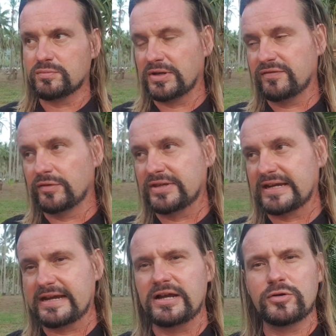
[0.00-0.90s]
but from the
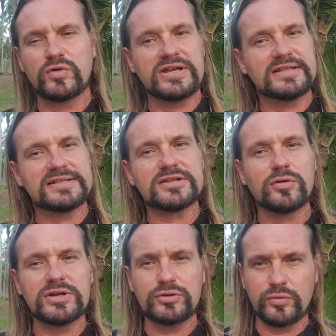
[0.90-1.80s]
gallery it is
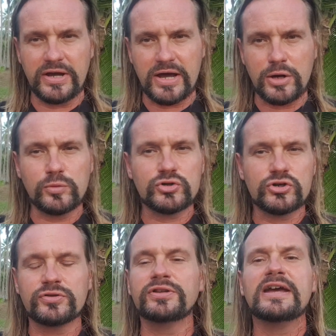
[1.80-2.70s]
going to an
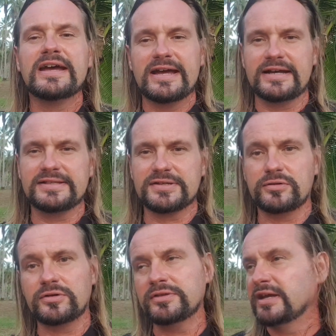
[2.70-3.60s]
auction and so
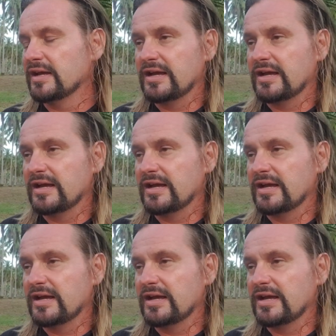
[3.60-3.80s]
on.